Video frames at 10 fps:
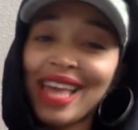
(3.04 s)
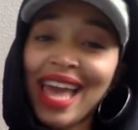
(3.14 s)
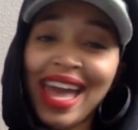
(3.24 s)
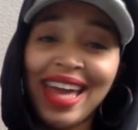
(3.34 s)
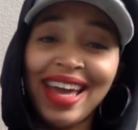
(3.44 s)

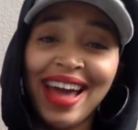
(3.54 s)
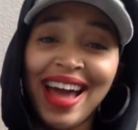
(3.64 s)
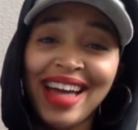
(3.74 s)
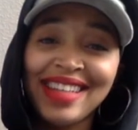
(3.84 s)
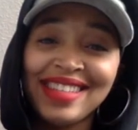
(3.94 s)
Hey
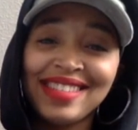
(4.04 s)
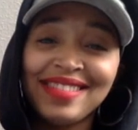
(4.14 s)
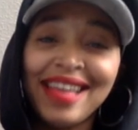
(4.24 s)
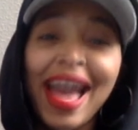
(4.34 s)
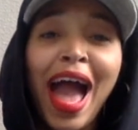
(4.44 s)
guys,
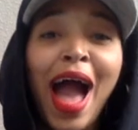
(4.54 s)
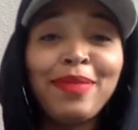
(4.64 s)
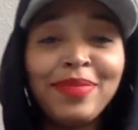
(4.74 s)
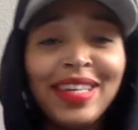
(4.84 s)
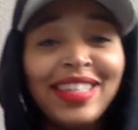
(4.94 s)

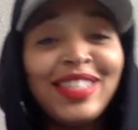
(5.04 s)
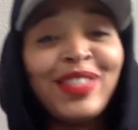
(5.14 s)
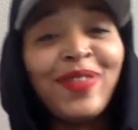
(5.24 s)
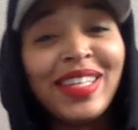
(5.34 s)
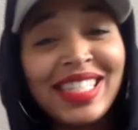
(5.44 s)
happy
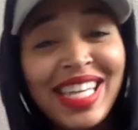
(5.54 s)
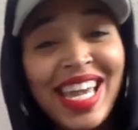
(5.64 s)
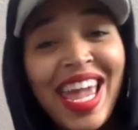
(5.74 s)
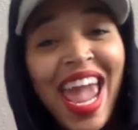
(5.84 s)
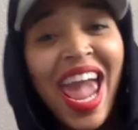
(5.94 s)
2018!